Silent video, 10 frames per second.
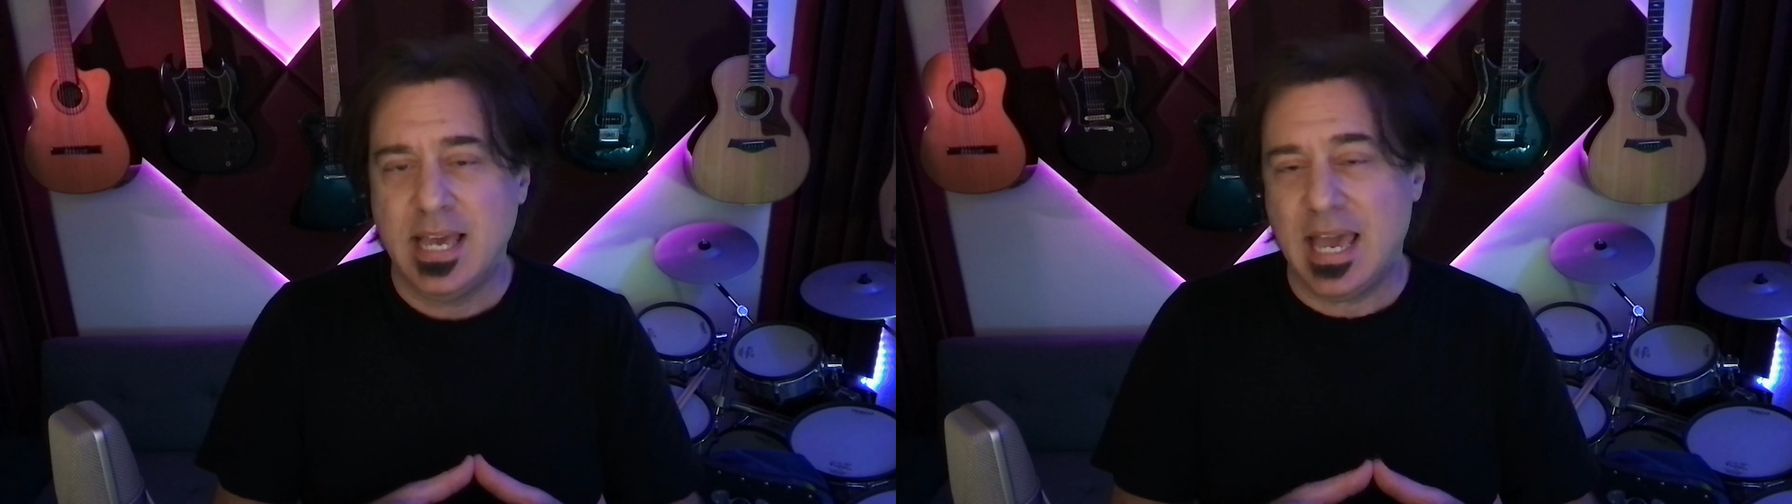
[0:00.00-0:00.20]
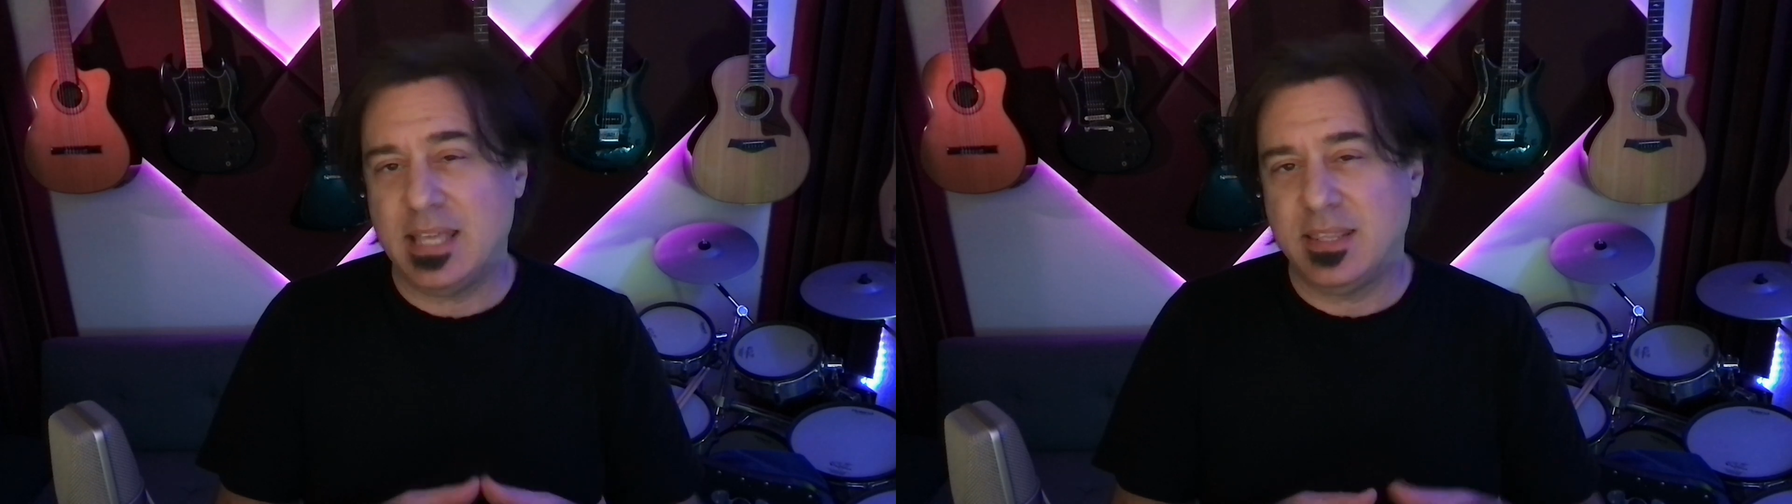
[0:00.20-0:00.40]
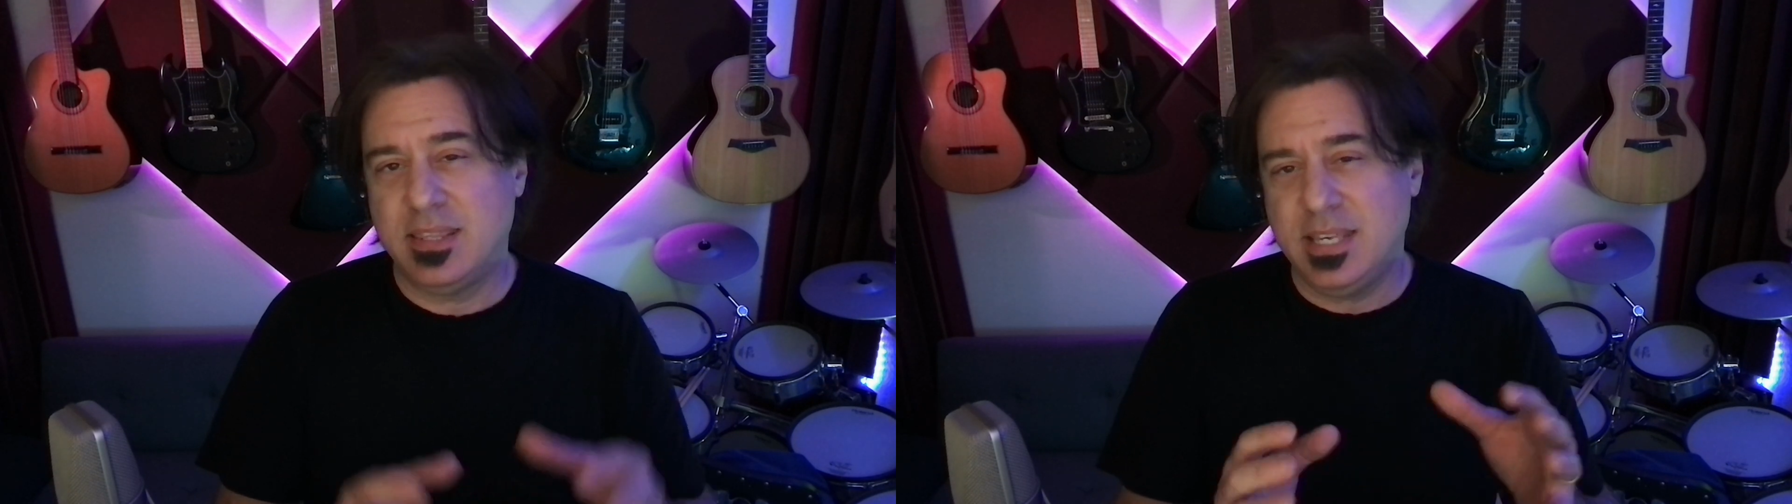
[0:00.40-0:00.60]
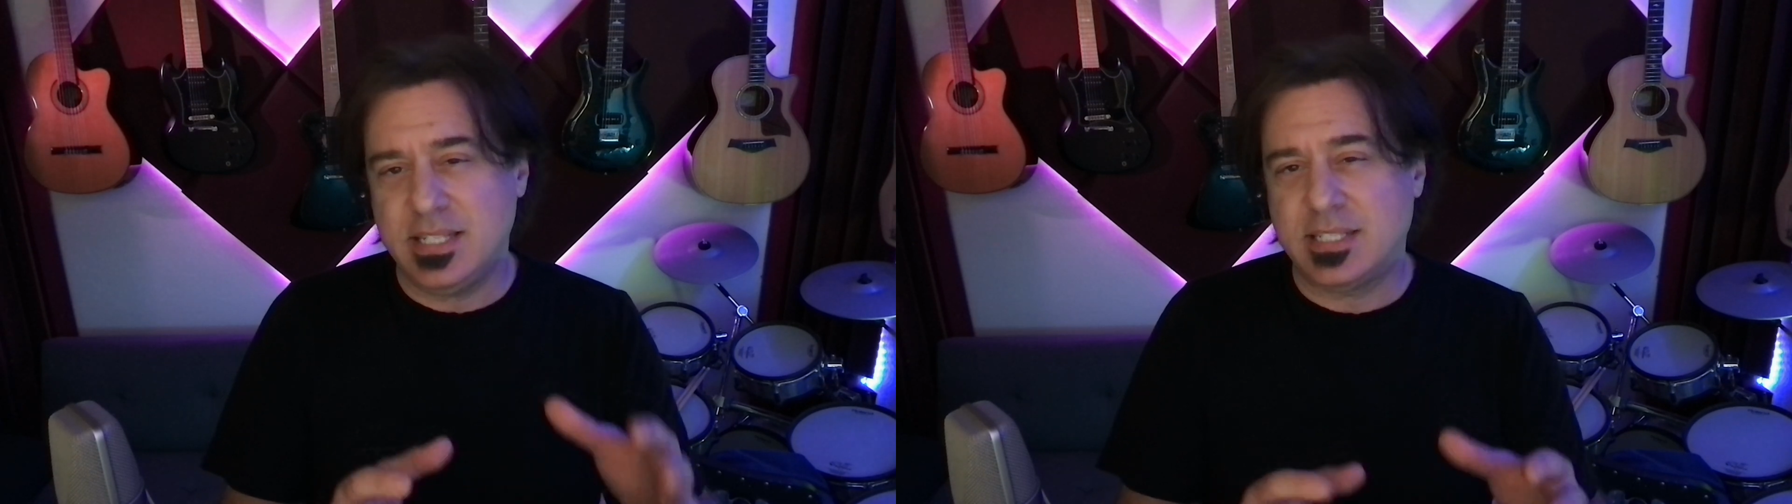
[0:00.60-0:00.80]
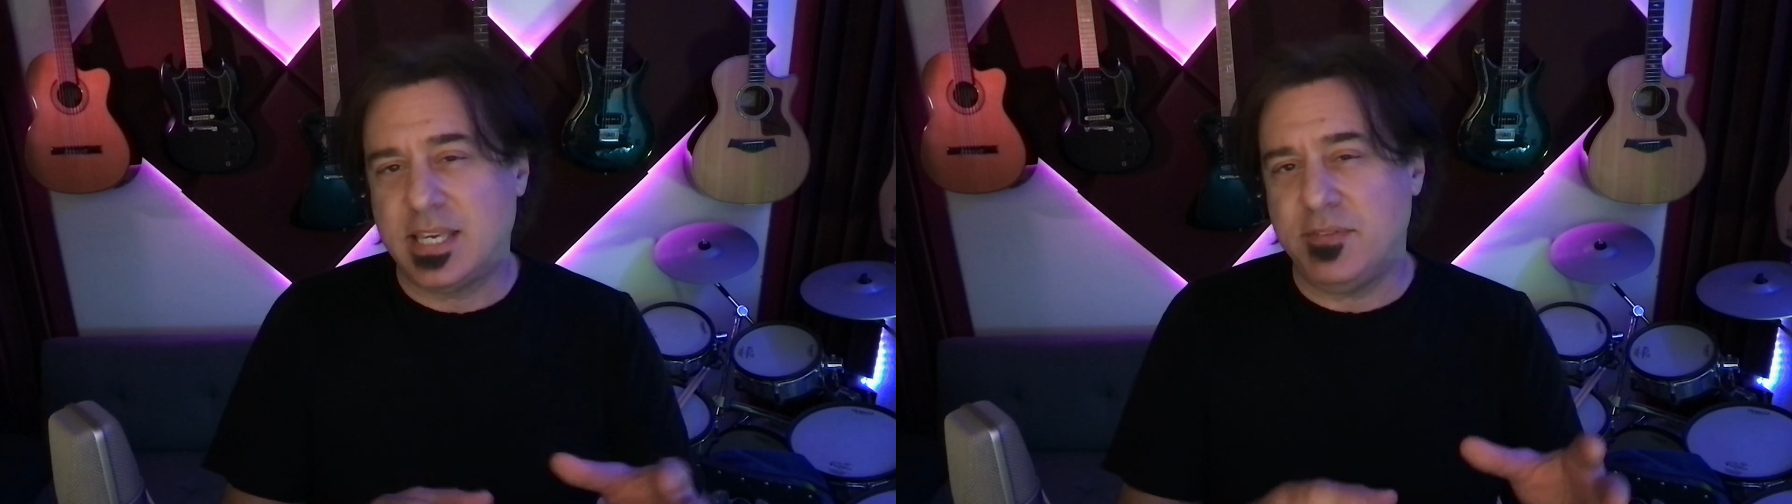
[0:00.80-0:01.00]
and
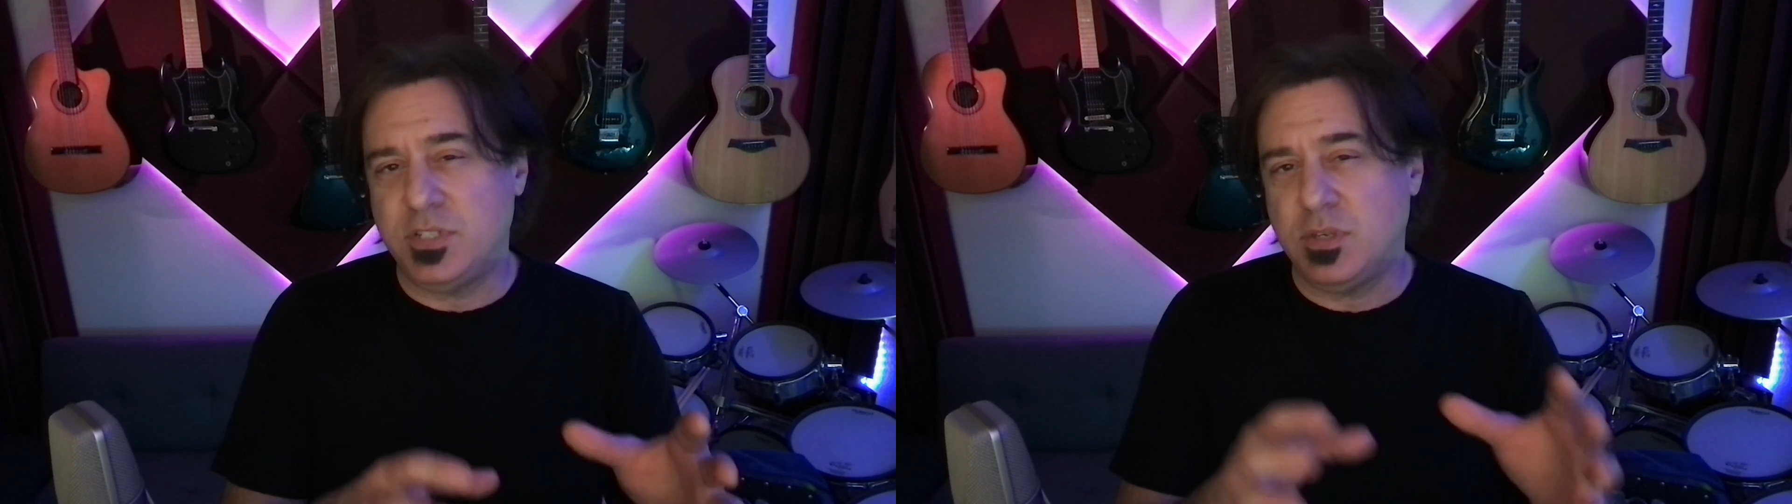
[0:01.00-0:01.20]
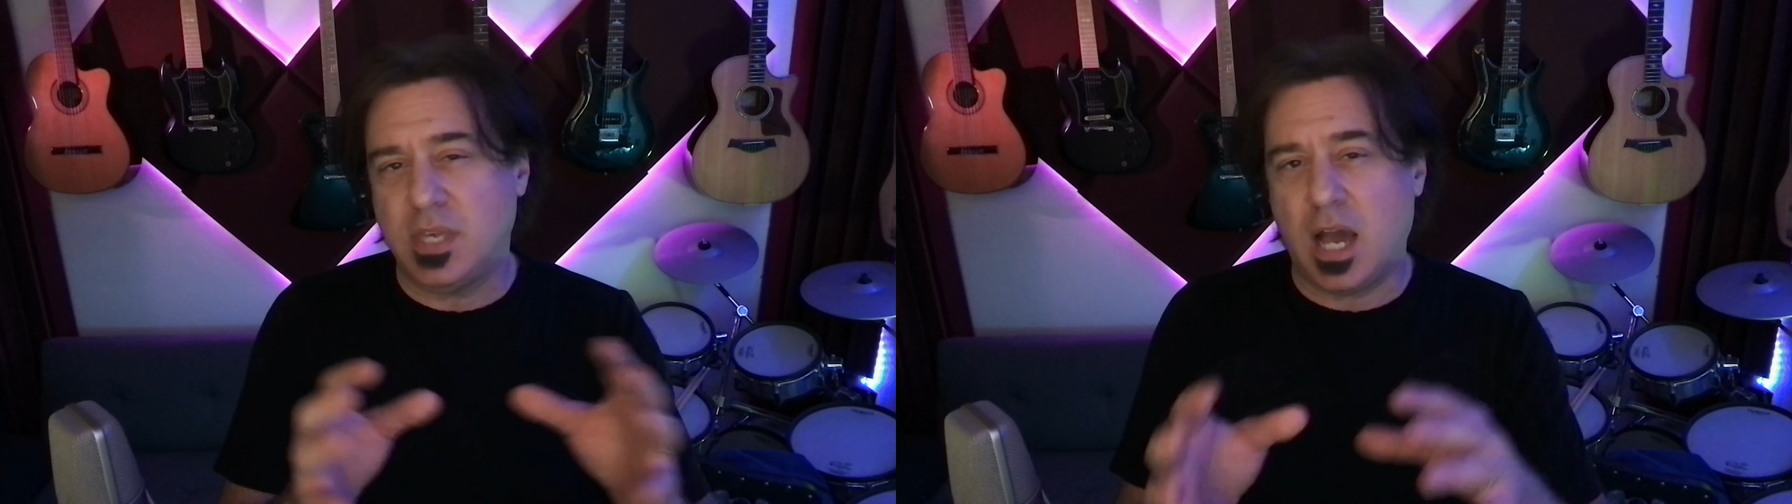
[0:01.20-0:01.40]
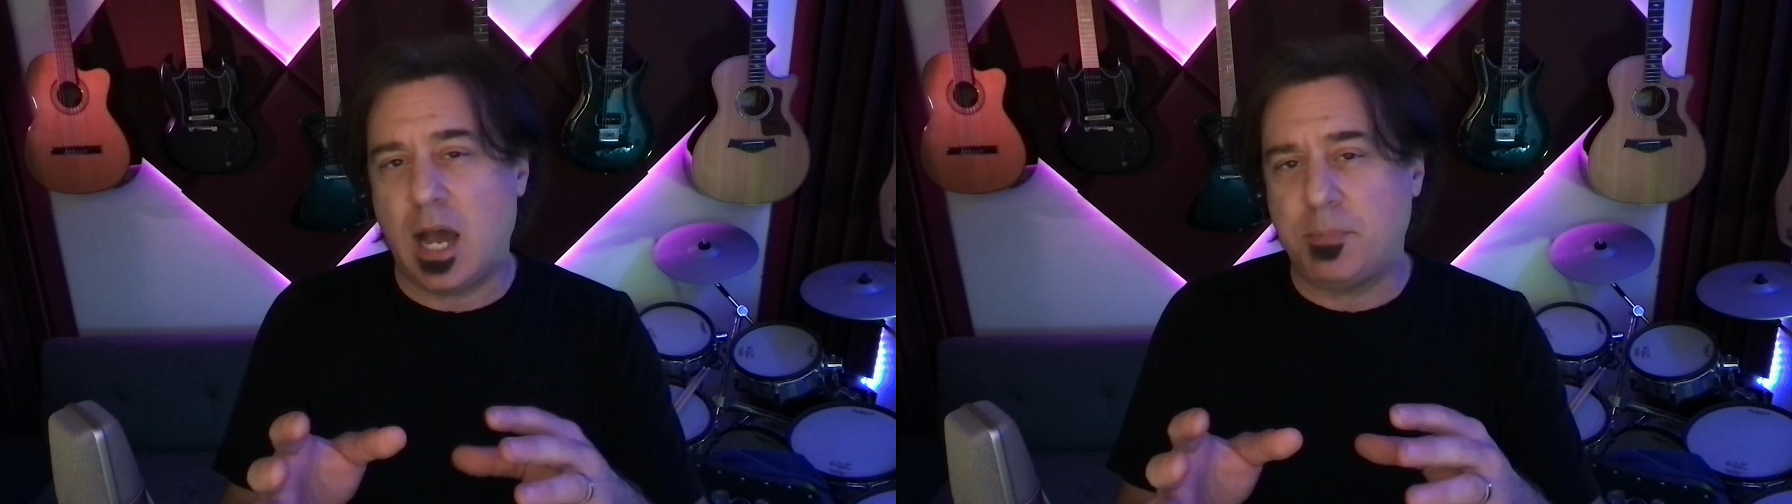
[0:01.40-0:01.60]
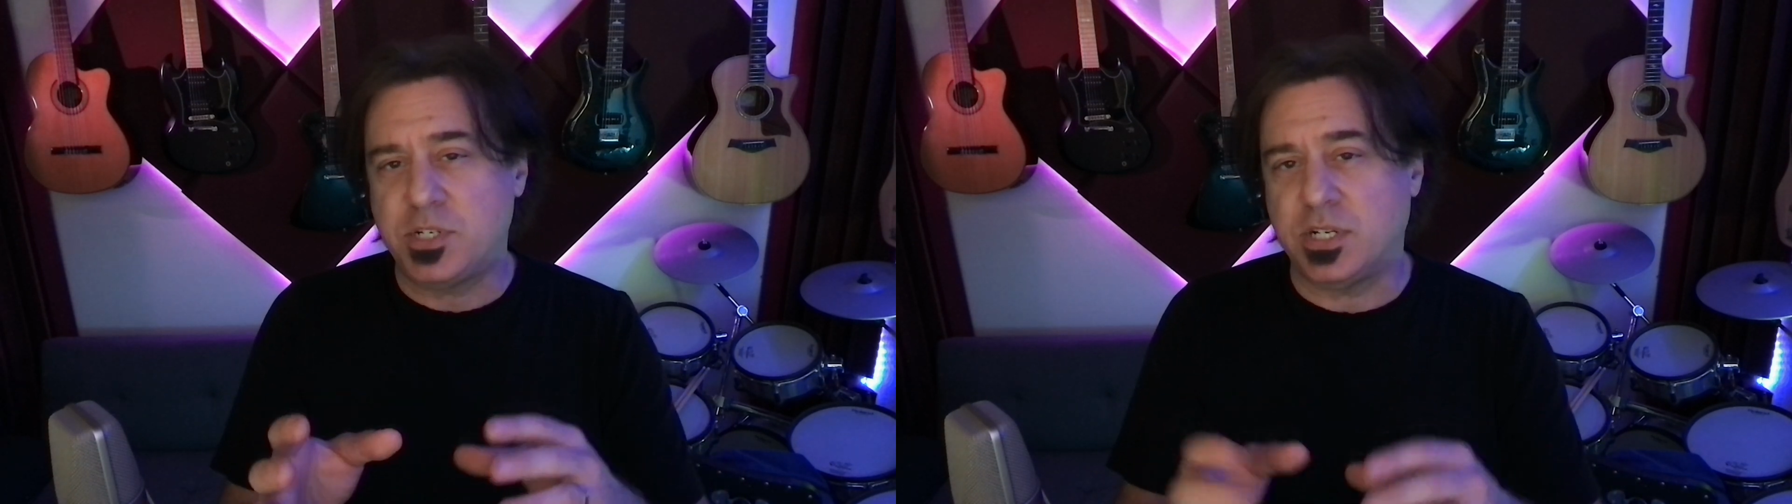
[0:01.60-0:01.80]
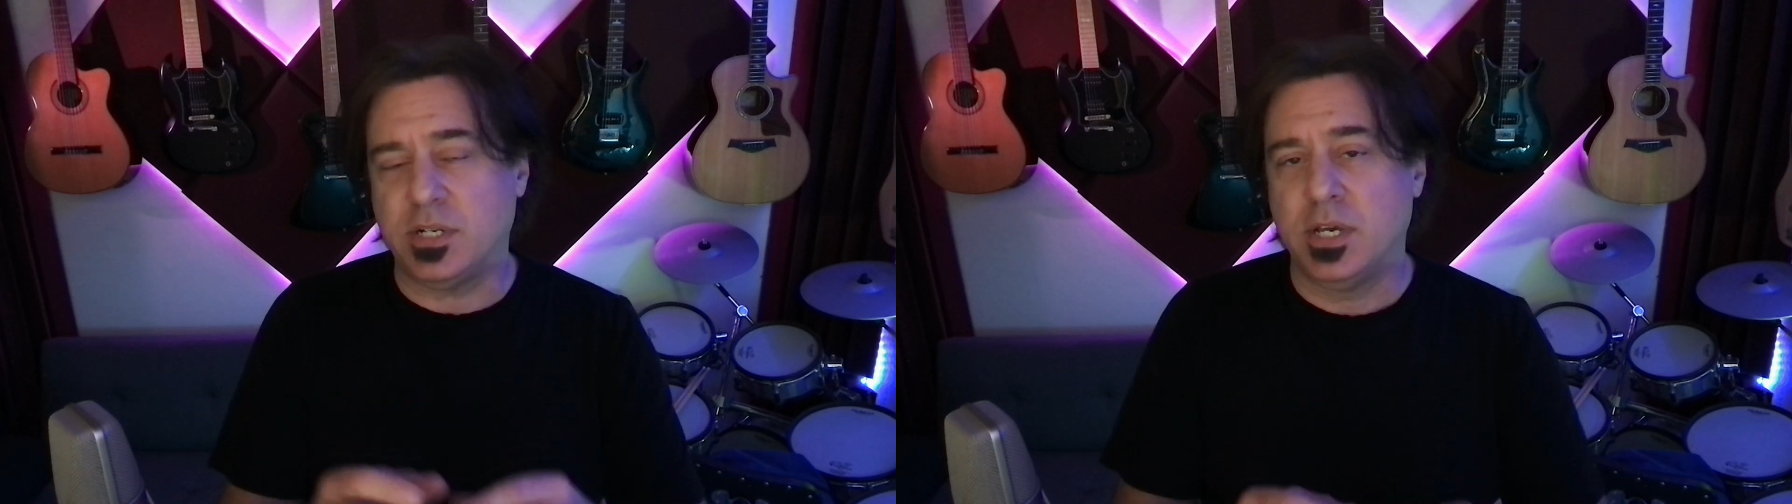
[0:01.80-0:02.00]
this gives you the
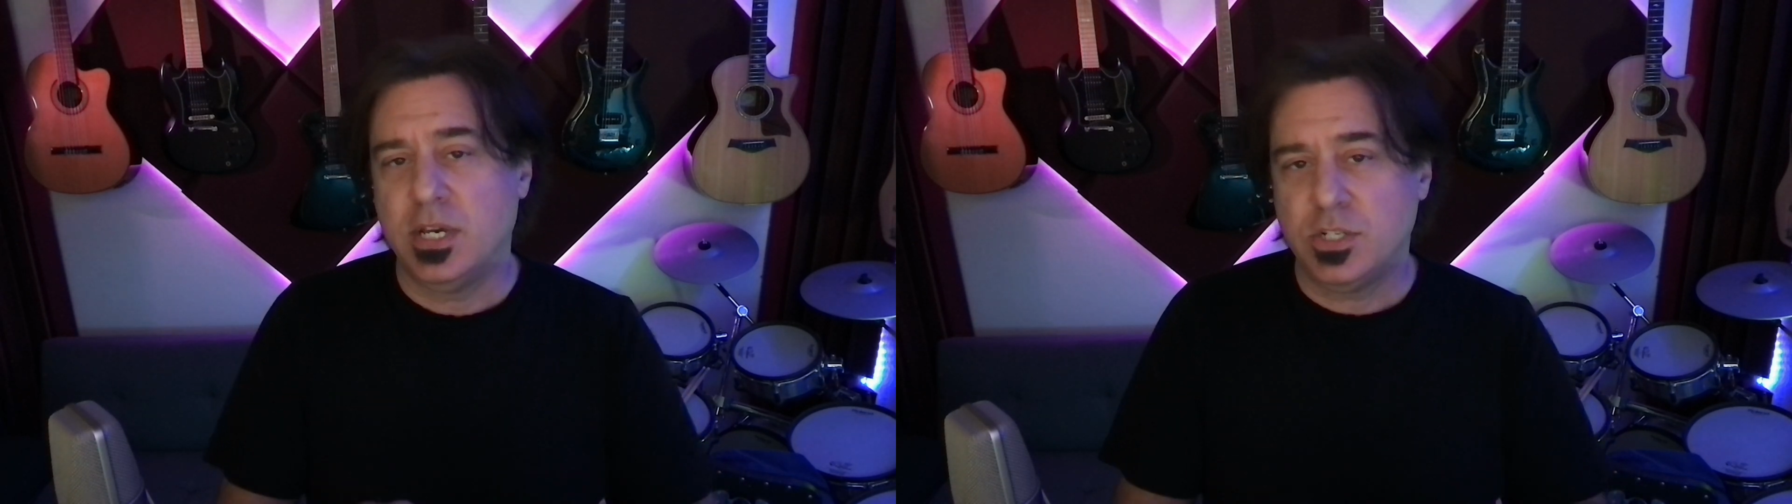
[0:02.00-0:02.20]
option